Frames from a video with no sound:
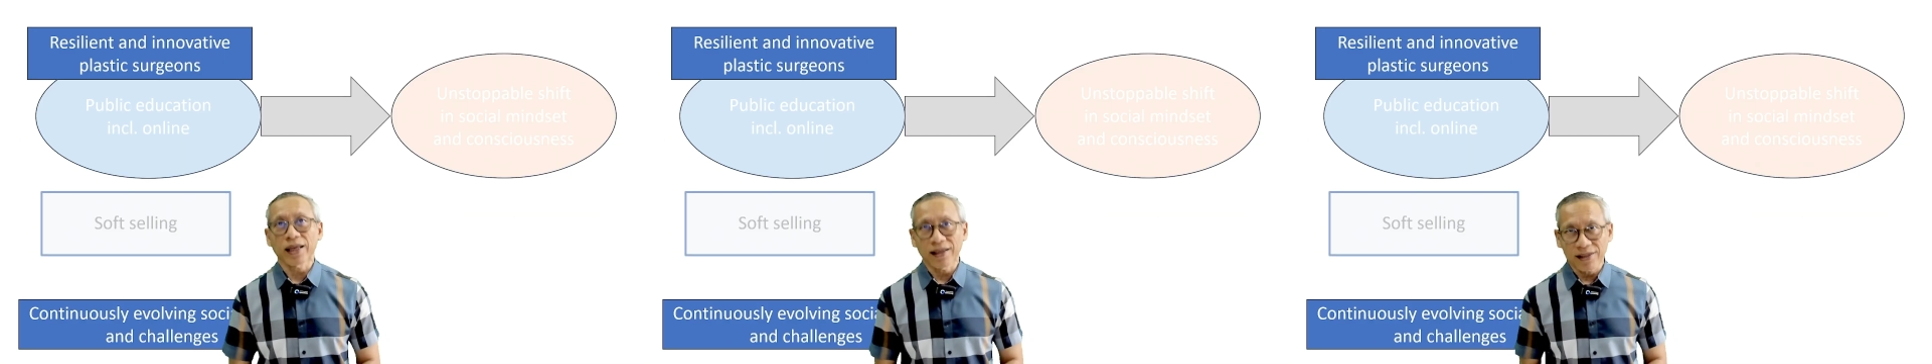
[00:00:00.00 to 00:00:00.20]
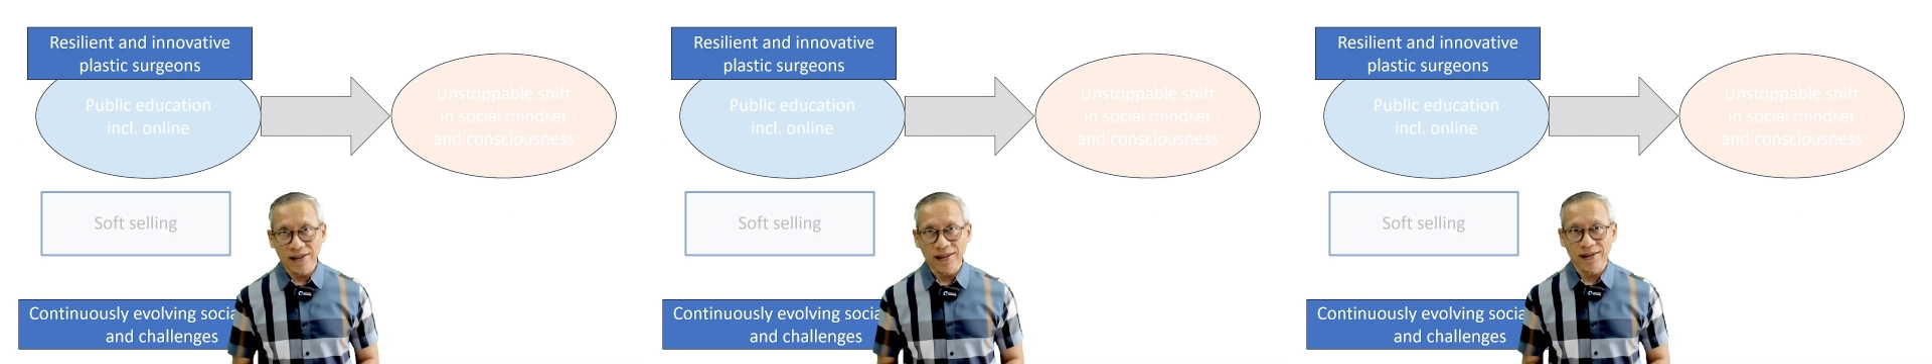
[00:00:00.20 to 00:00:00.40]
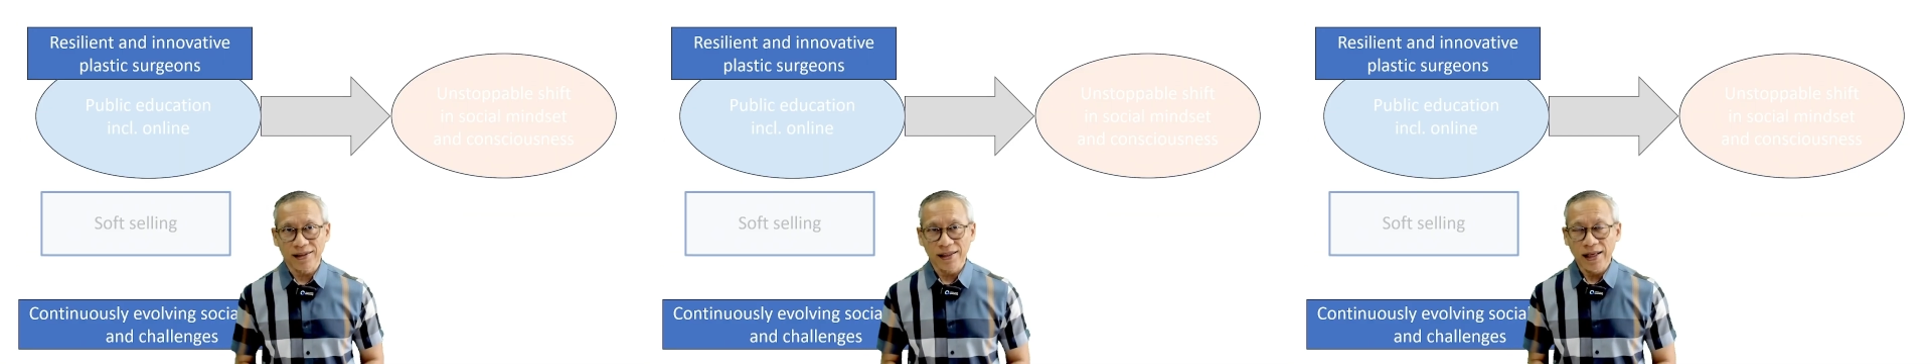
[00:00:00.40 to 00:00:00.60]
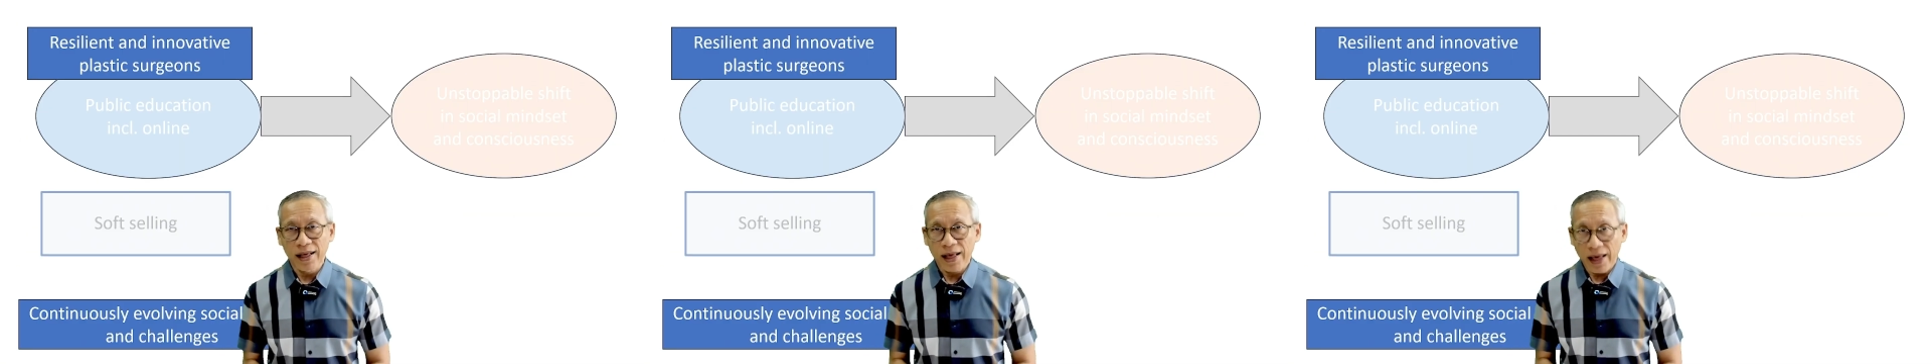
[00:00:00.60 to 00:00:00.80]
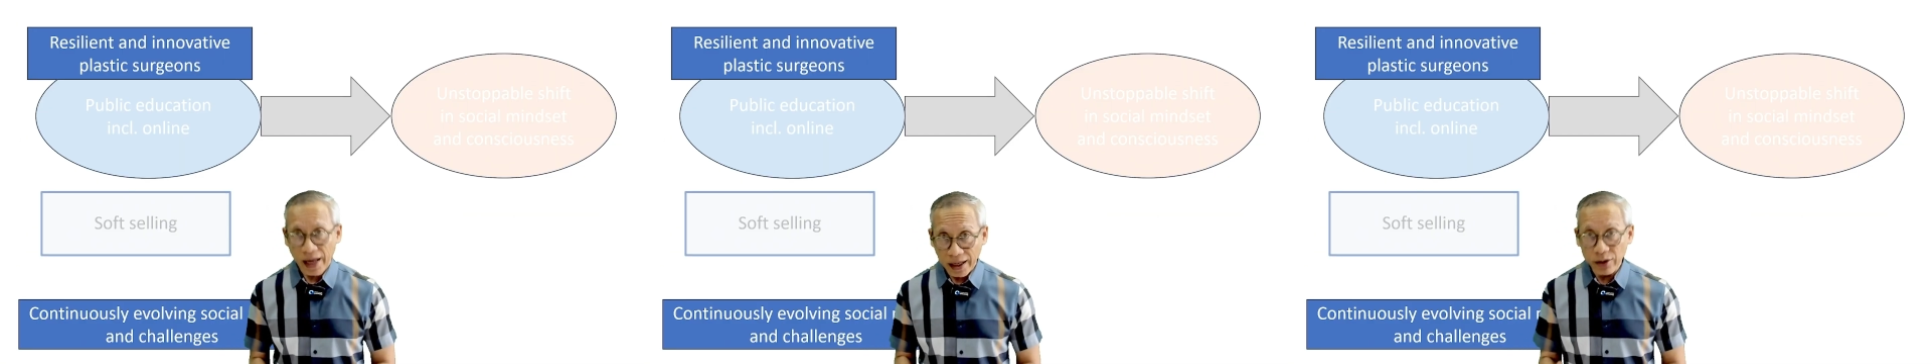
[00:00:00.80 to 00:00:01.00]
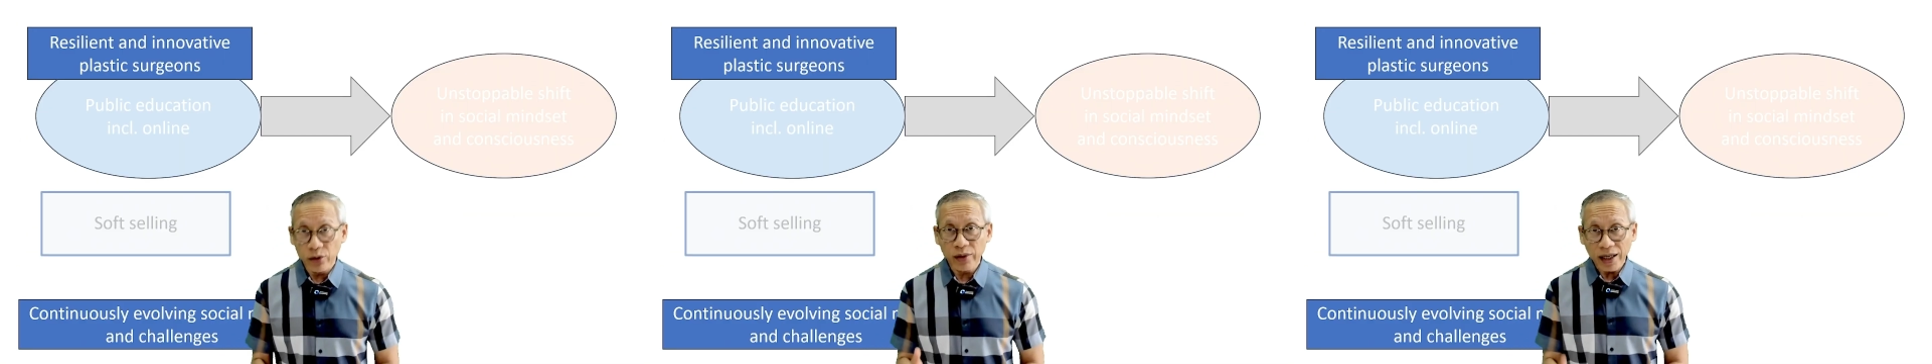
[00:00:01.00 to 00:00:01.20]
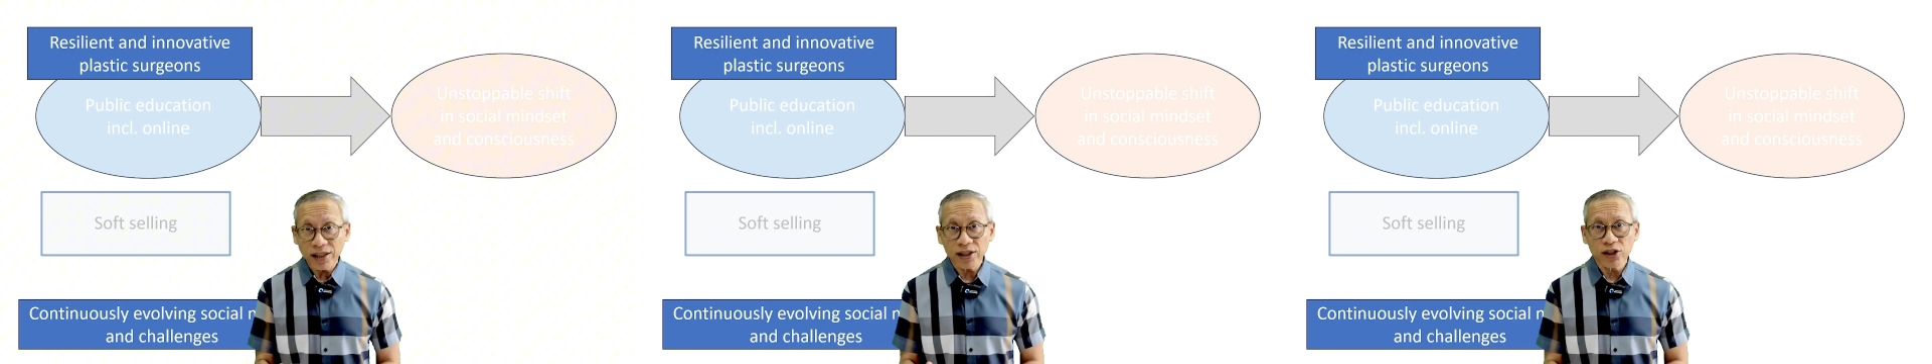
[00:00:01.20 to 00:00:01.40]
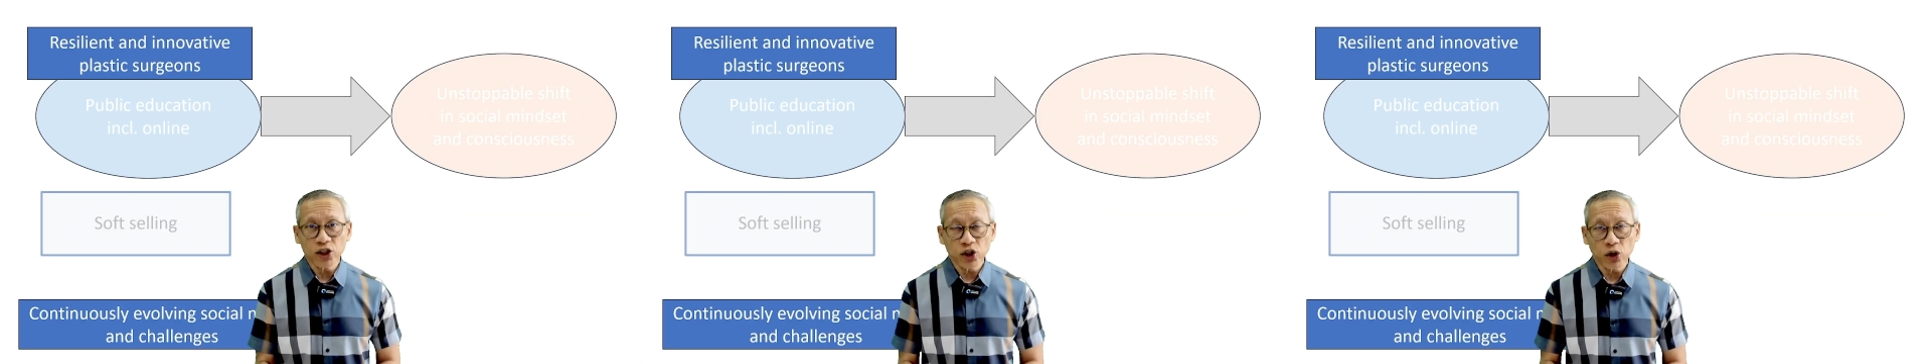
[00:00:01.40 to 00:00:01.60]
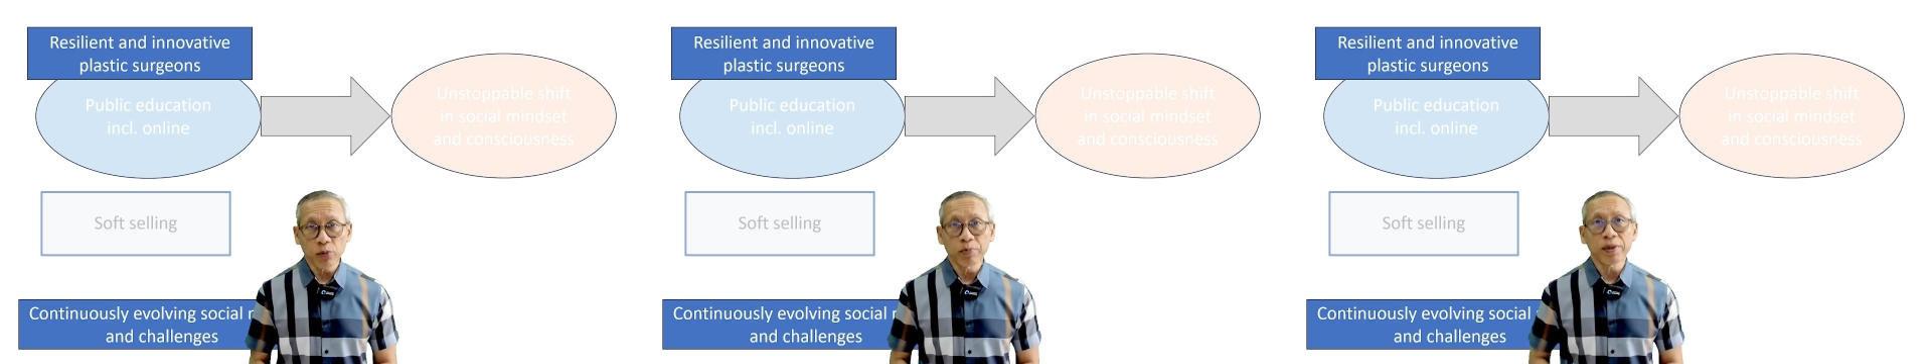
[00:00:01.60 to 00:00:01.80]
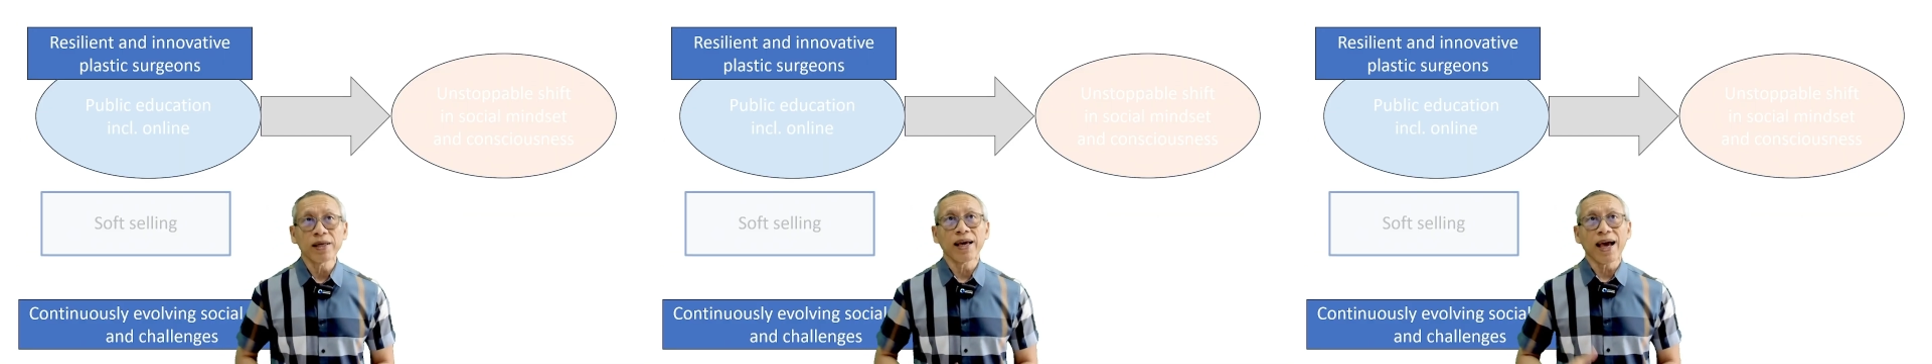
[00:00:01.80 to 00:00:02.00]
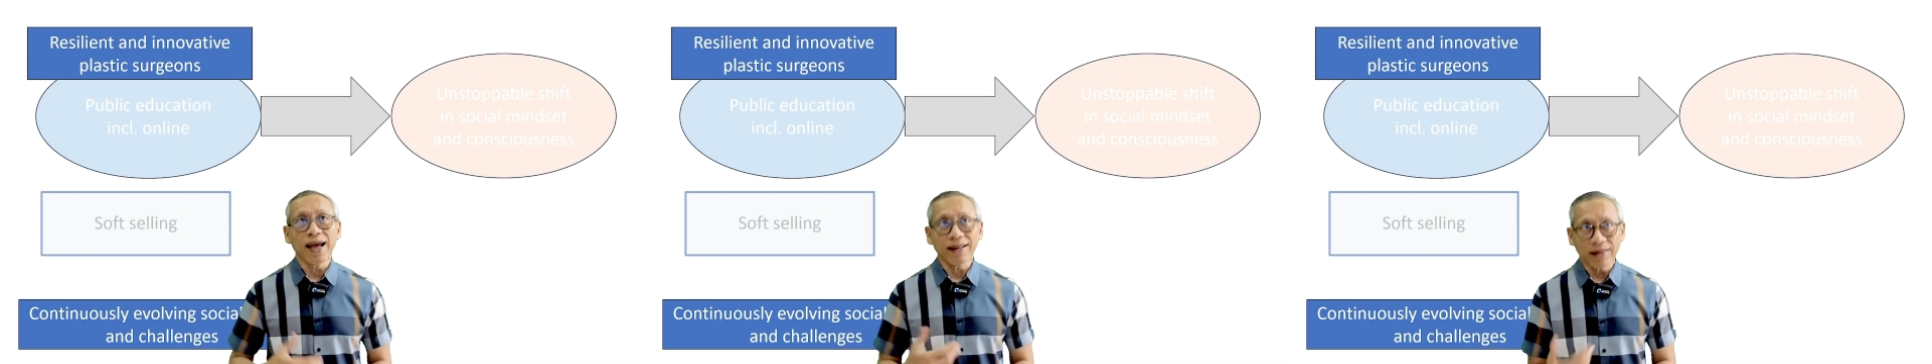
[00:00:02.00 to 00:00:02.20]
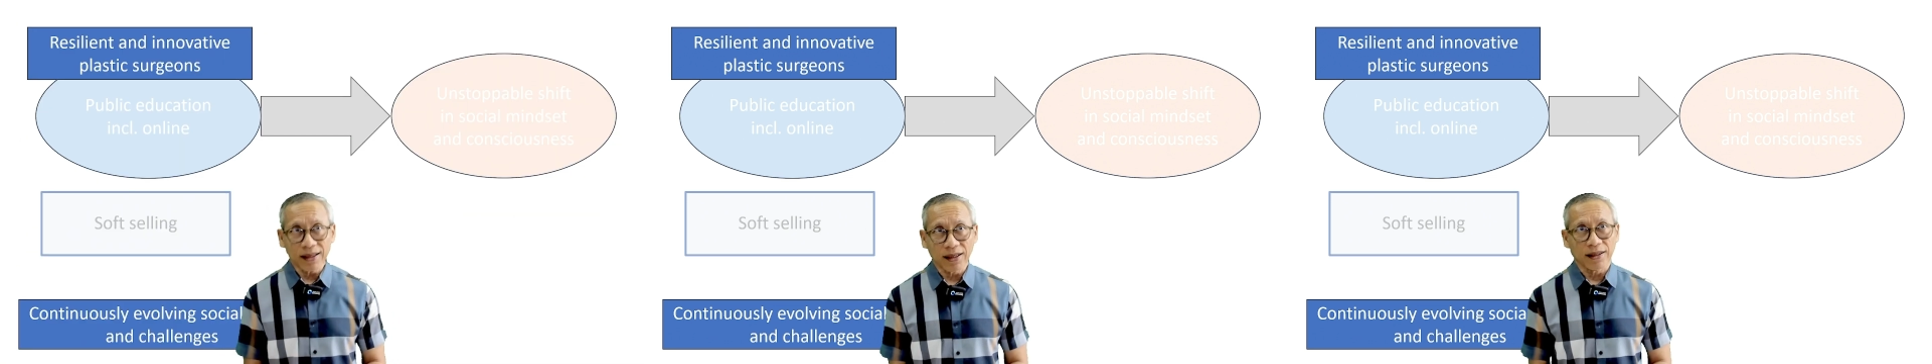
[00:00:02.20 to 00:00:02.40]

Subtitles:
education. Education should be